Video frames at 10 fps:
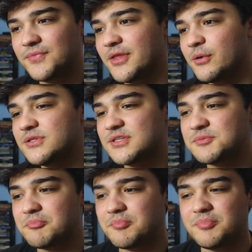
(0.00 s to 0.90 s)
there was
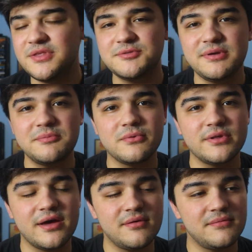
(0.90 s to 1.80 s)
this these
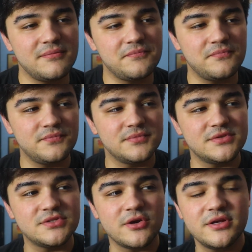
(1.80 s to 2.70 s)
people that
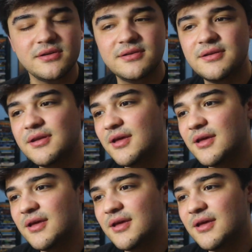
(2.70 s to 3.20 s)
started